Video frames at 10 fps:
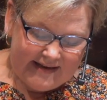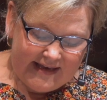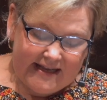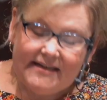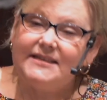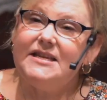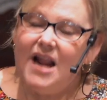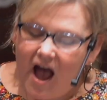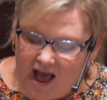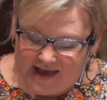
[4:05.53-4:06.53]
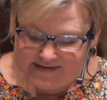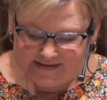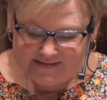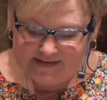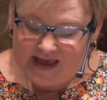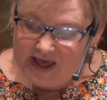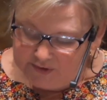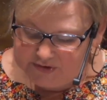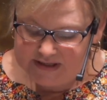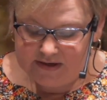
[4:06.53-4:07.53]
It is not the
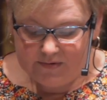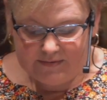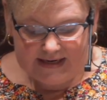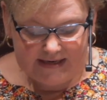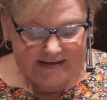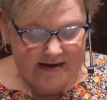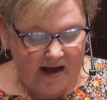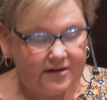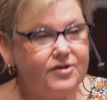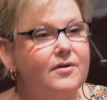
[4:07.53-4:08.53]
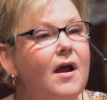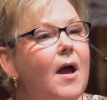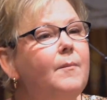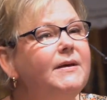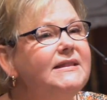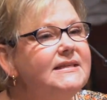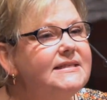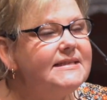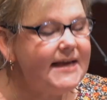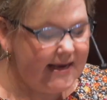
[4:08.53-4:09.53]
healthy who need a doctor, but the
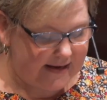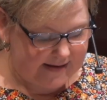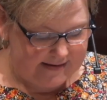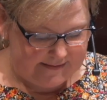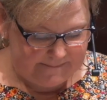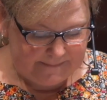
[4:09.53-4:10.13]
sick.